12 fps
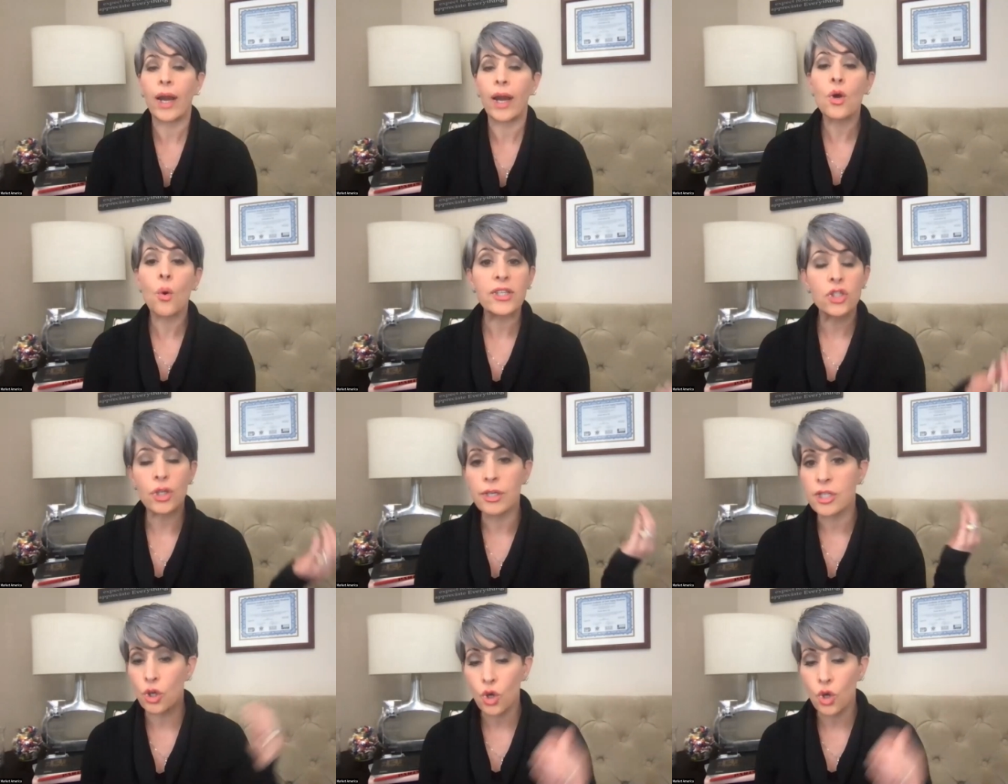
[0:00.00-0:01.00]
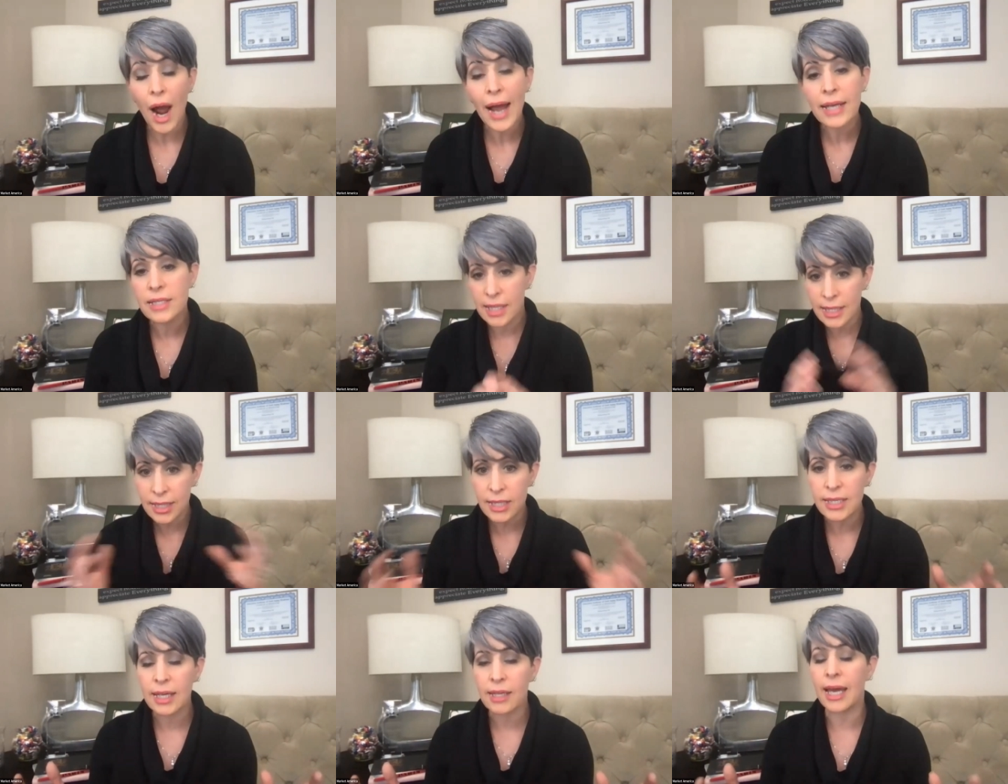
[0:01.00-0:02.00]
Great question. So you guys, this
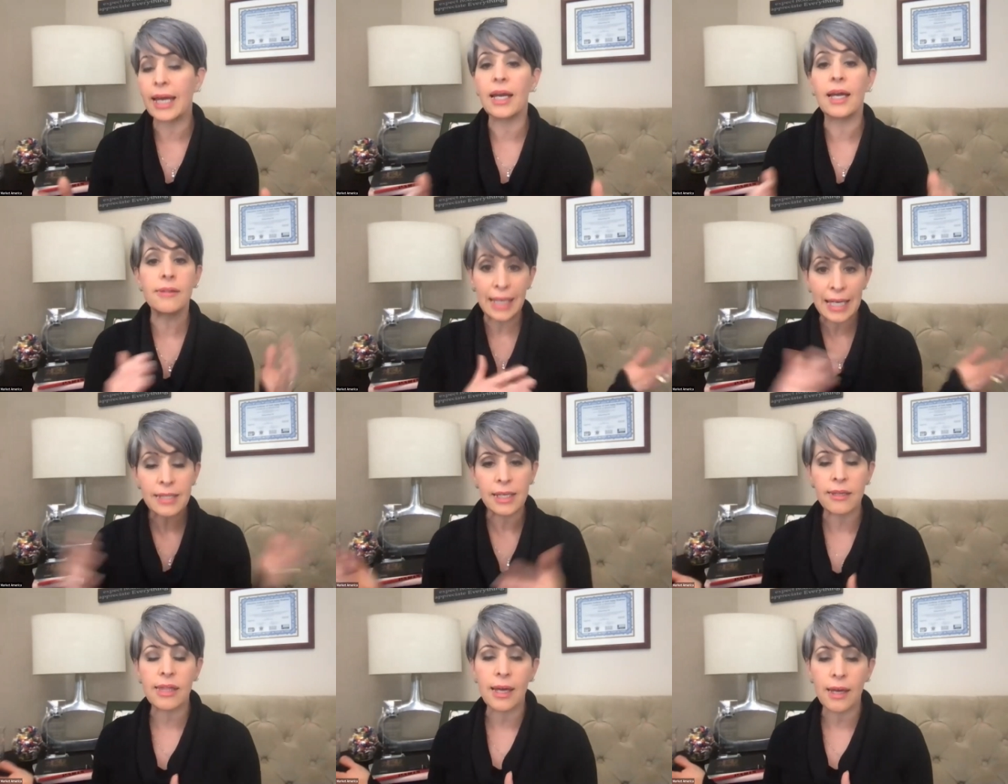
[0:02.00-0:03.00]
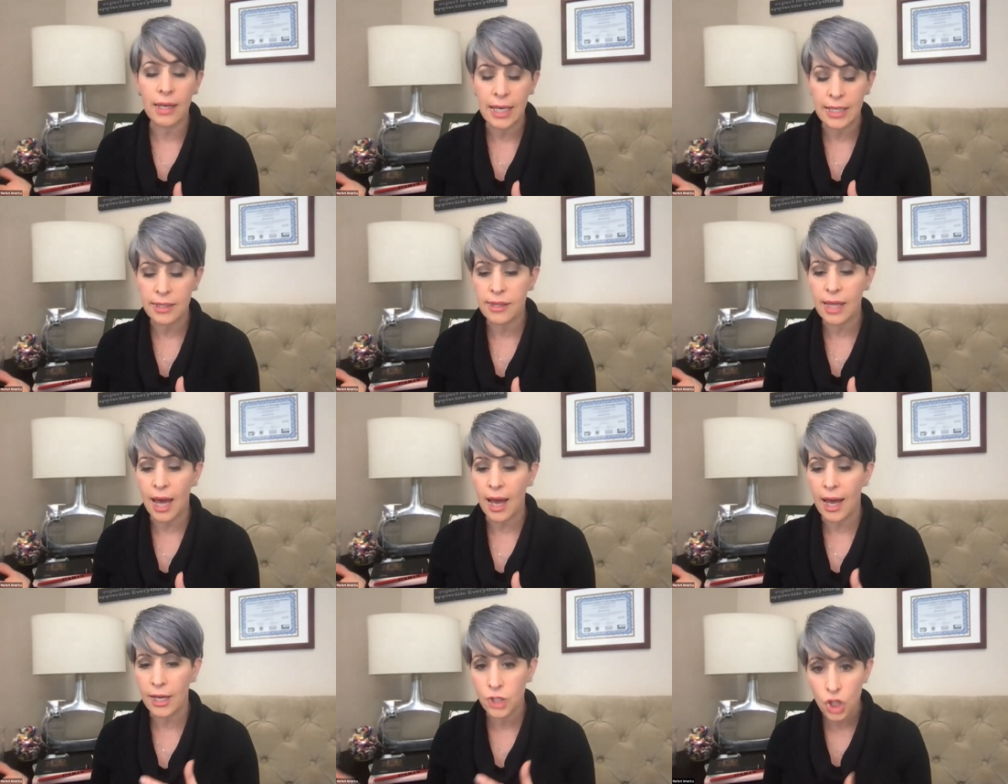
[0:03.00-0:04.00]
is exciting because it is, it's a, it's
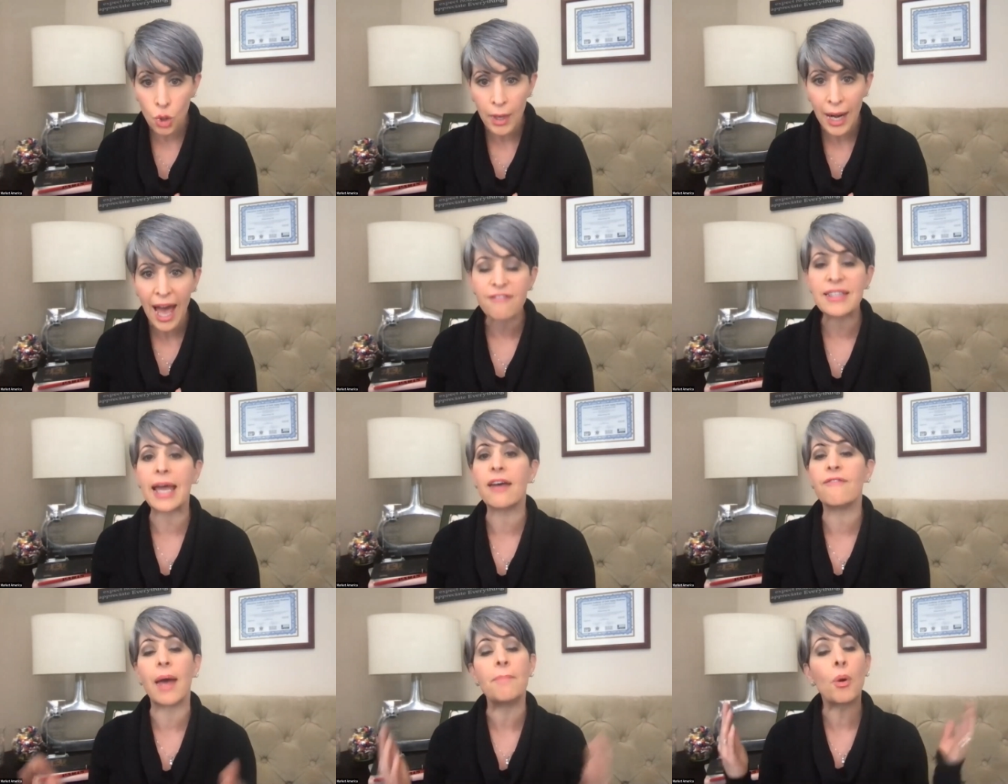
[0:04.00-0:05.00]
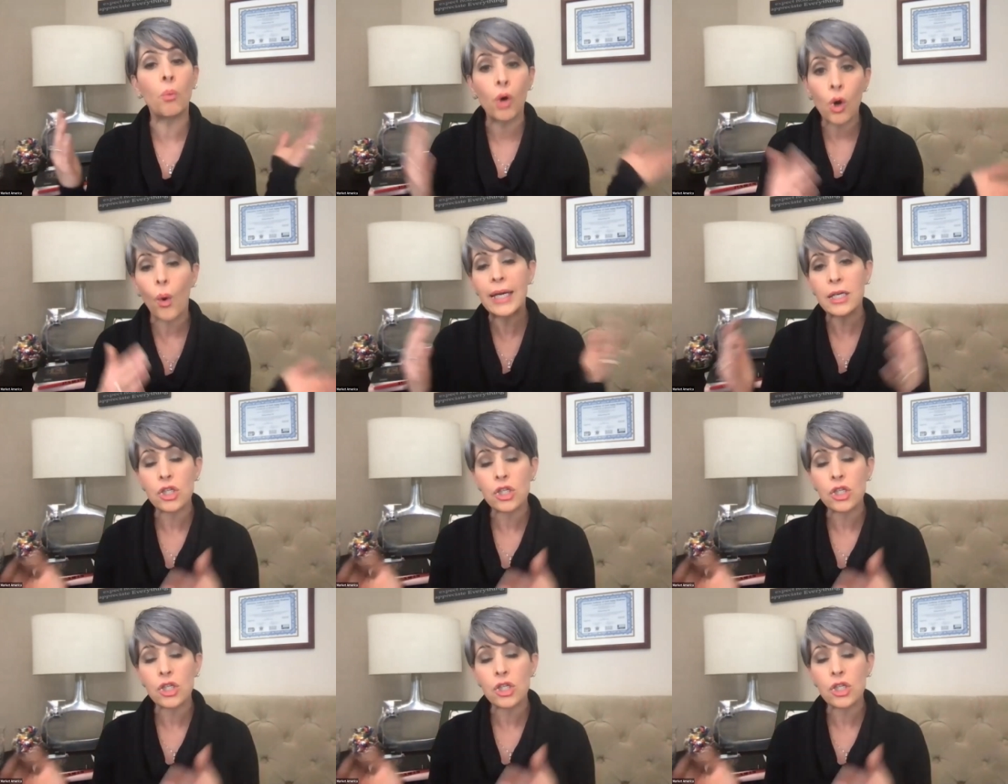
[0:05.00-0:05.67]
a two and a half day event, but we're going to